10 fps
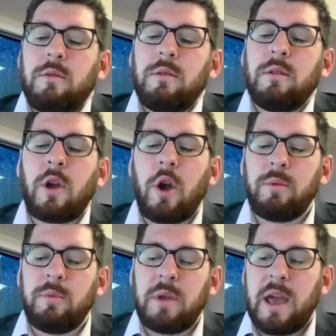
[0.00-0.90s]
the
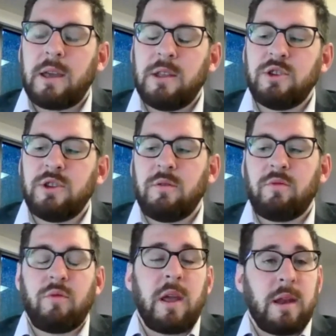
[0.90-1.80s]
carbon packages
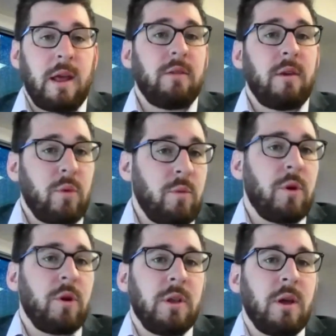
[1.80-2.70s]
right now that we're
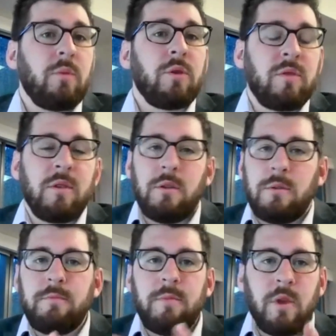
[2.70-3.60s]
working on, we're
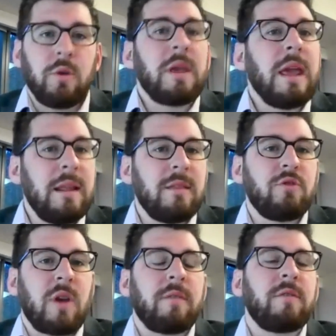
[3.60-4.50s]
still, getting the
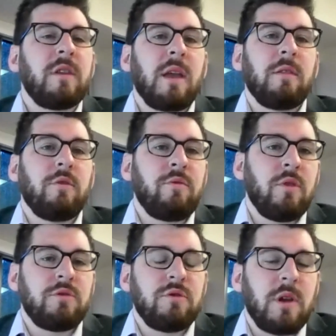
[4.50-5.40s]
drafts together for
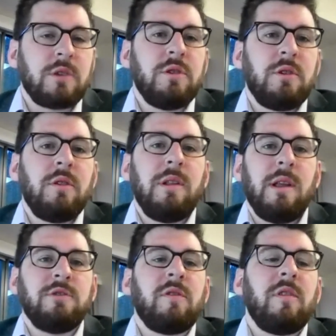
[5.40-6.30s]
introduction to the
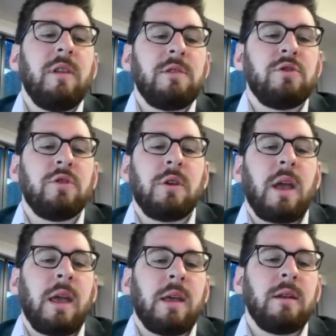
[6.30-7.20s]
legislature,
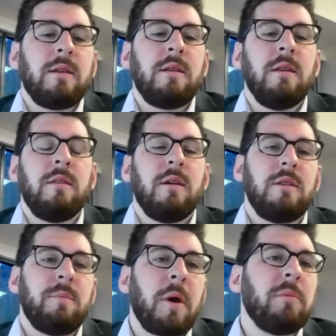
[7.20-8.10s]
and the
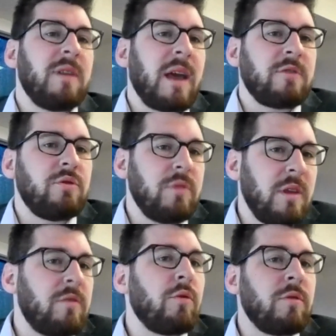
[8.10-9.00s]
Department of Natural
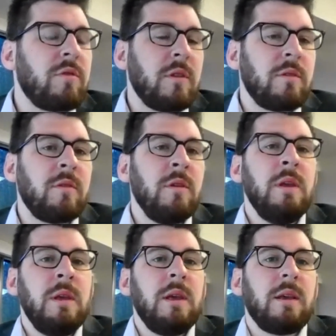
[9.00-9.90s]
Resources
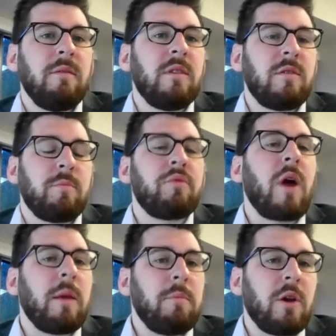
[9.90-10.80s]
is the
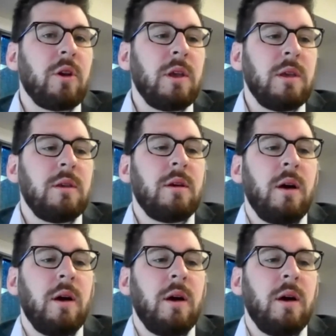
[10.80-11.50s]
primary